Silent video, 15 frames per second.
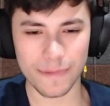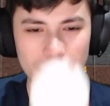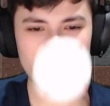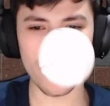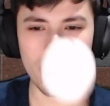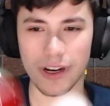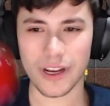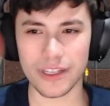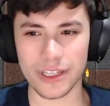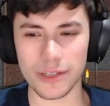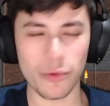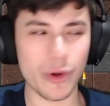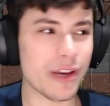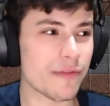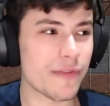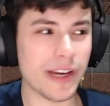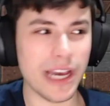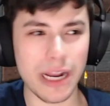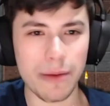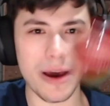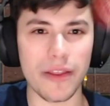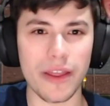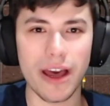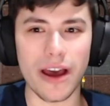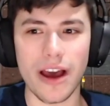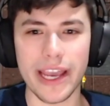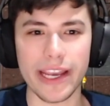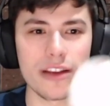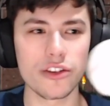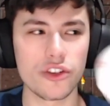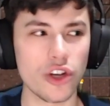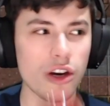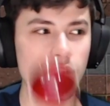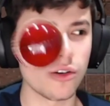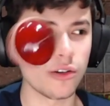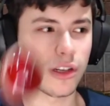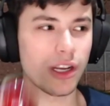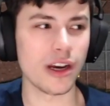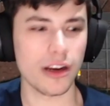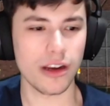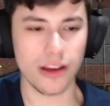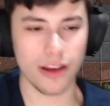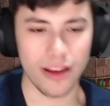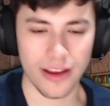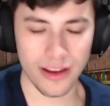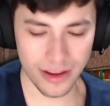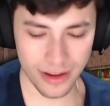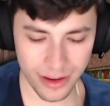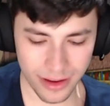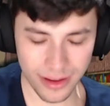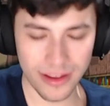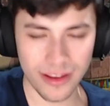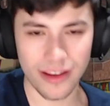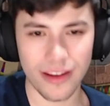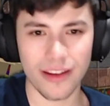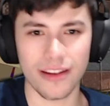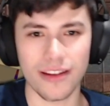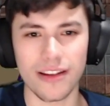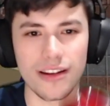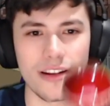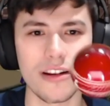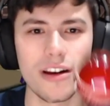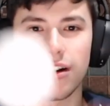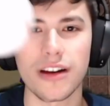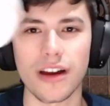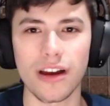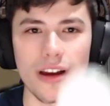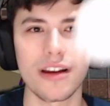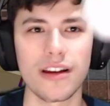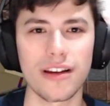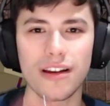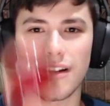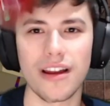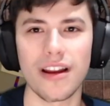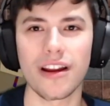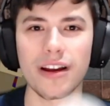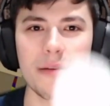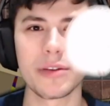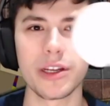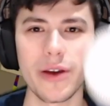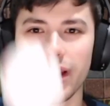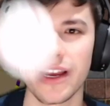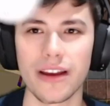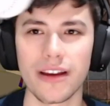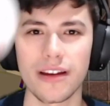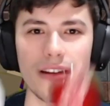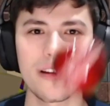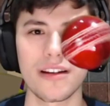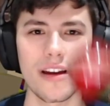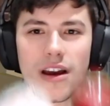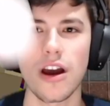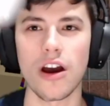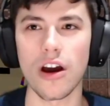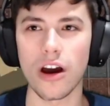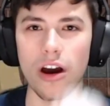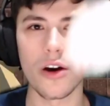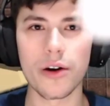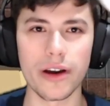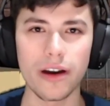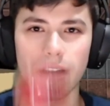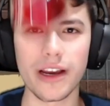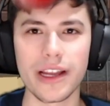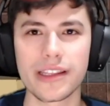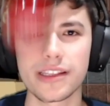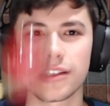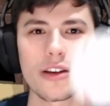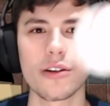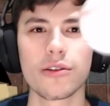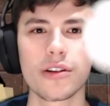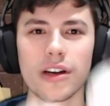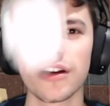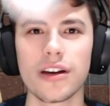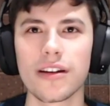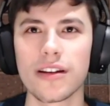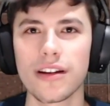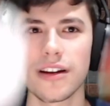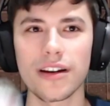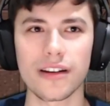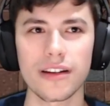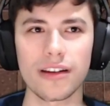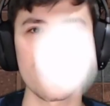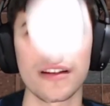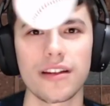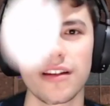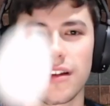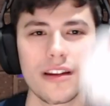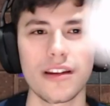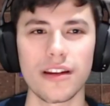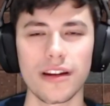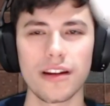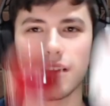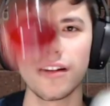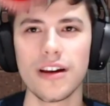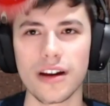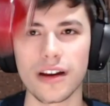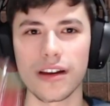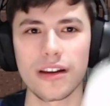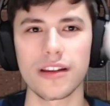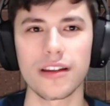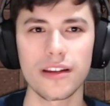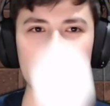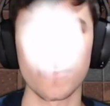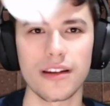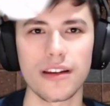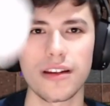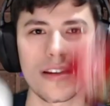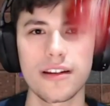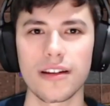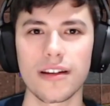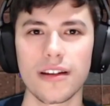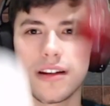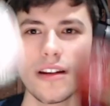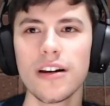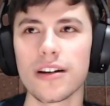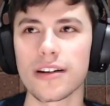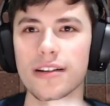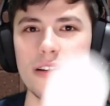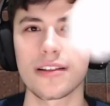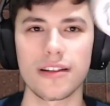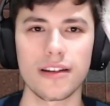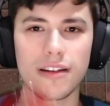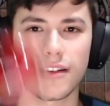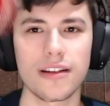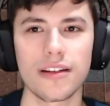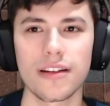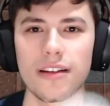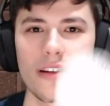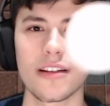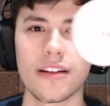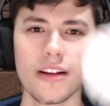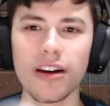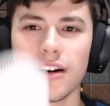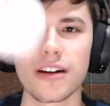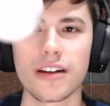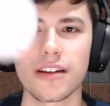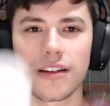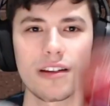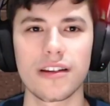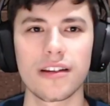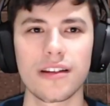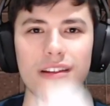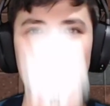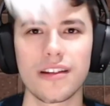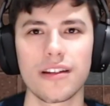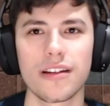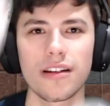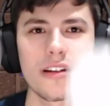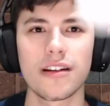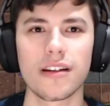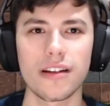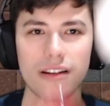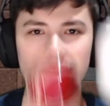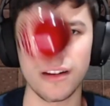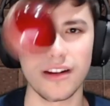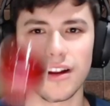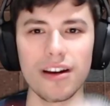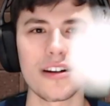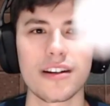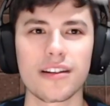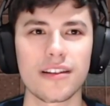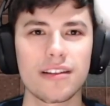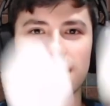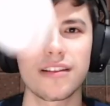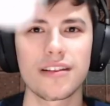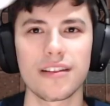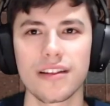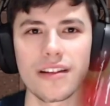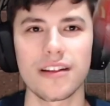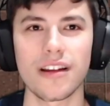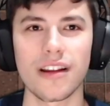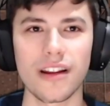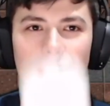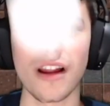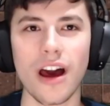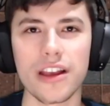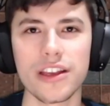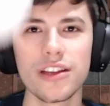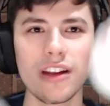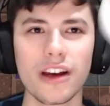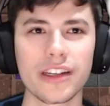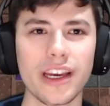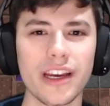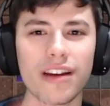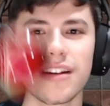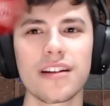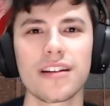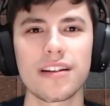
Look, we can forget about that. I can juggle. Look. Look. Look, I'm doing it. Oh, it, it's so good. Look. Look. Look. Look. Ah, Jesus Christ, Look. George. Are you looking? What?